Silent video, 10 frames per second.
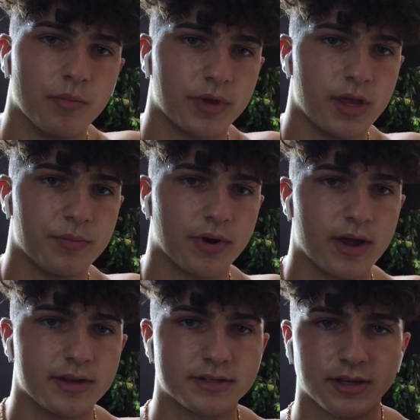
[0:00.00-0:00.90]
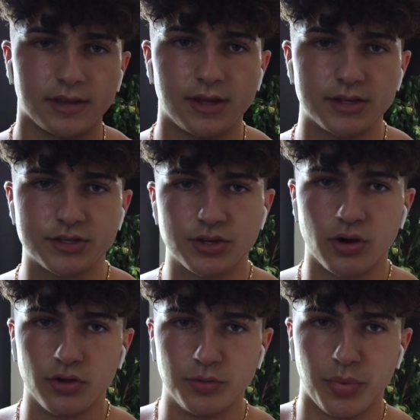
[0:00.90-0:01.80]
keep your hands like this,
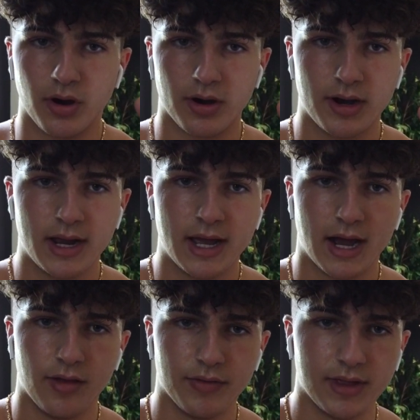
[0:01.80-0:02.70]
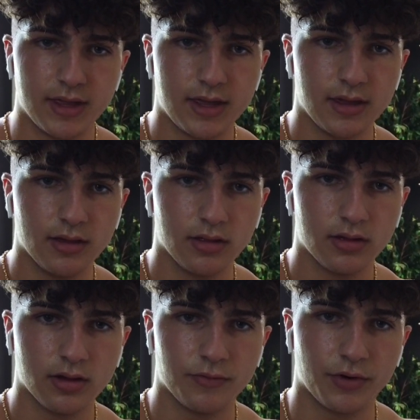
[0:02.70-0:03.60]
hold the bar on the heel
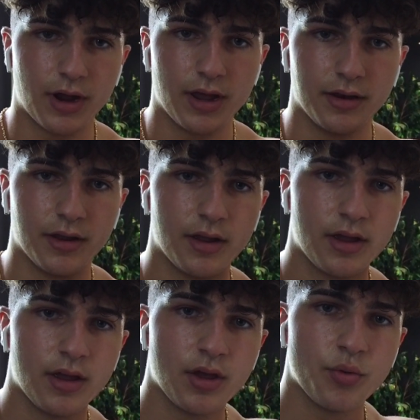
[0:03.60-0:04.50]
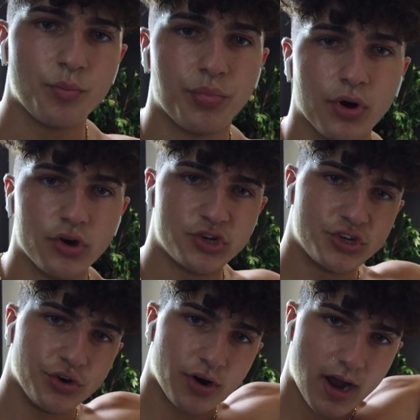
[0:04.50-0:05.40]
of your hand, push
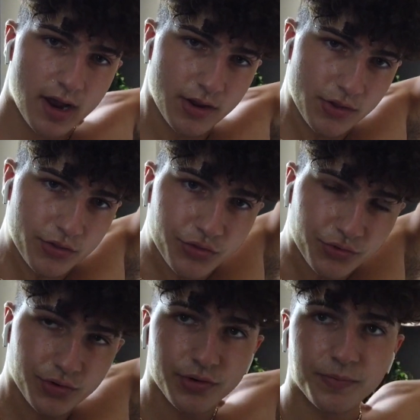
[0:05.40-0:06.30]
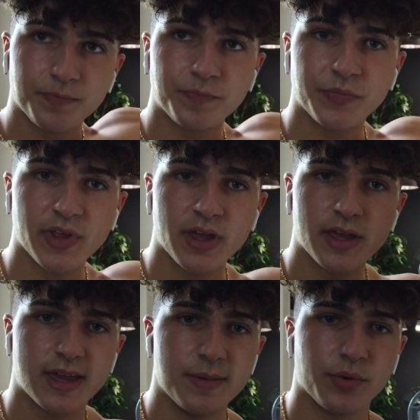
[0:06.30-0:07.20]
your head through,
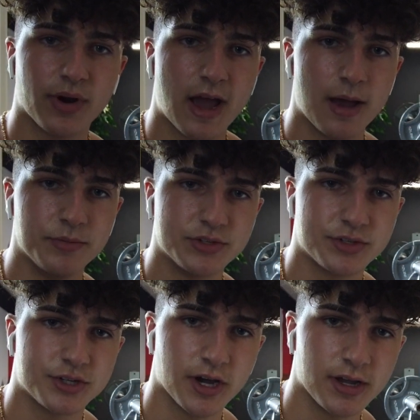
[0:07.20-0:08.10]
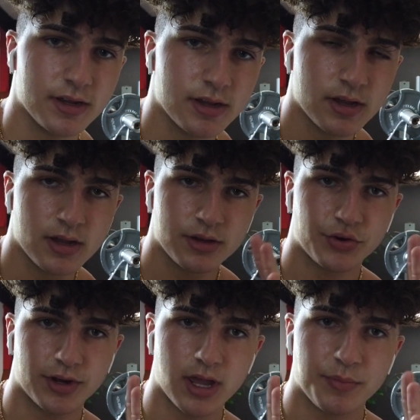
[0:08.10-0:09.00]
keep your abs tight,
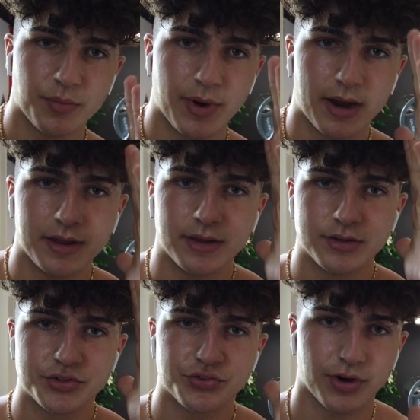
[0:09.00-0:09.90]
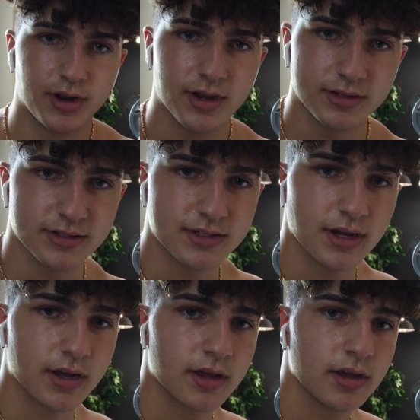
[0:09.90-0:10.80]
try to keep your body straight as a stick.